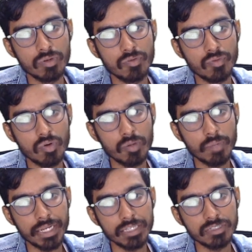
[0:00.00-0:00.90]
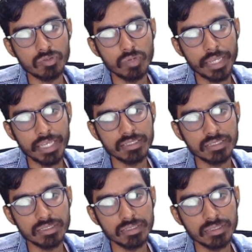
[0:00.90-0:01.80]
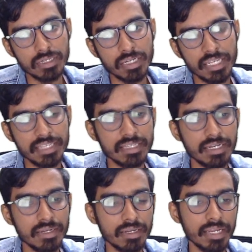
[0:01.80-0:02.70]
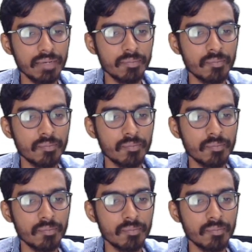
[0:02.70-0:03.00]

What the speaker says: 4 minus 2x dz, right?